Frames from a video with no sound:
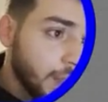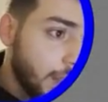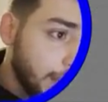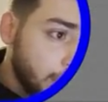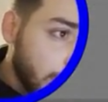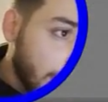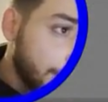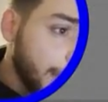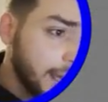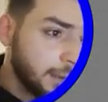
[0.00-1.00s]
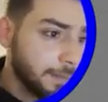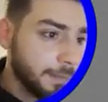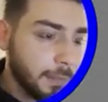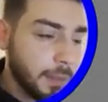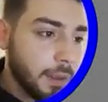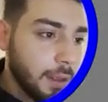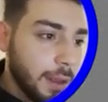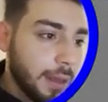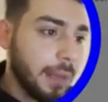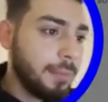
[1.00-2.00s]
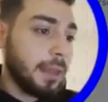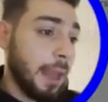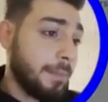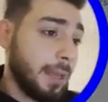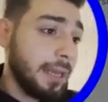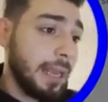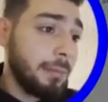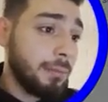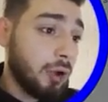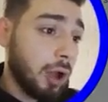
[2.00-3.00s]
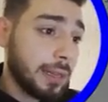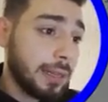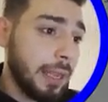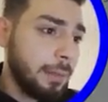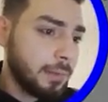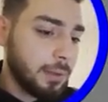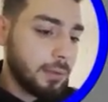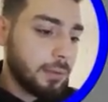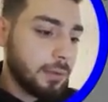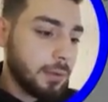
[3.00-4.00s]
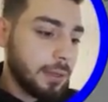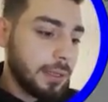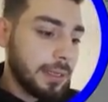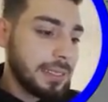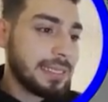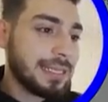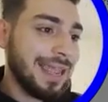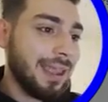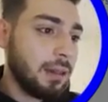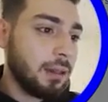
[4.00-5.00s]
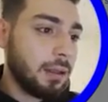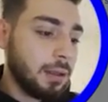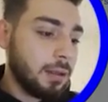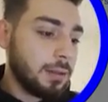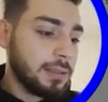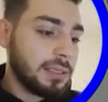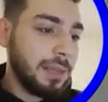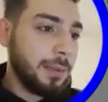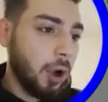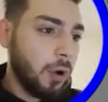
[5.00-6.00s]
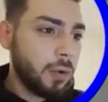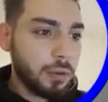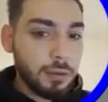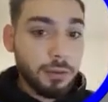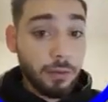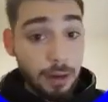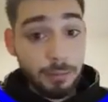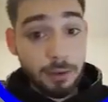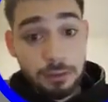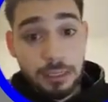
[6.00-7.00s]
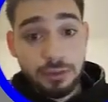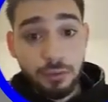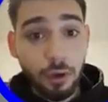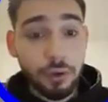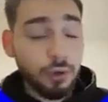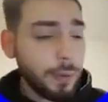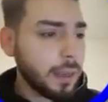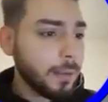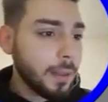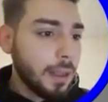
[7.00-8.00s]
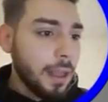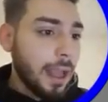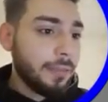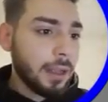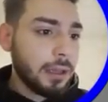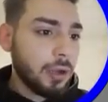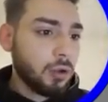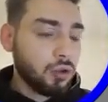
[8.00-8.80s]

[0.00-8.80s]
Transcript: a new campaign, name the campaign name, product name, scale CBO, right? Because that's what you are doing. And then click on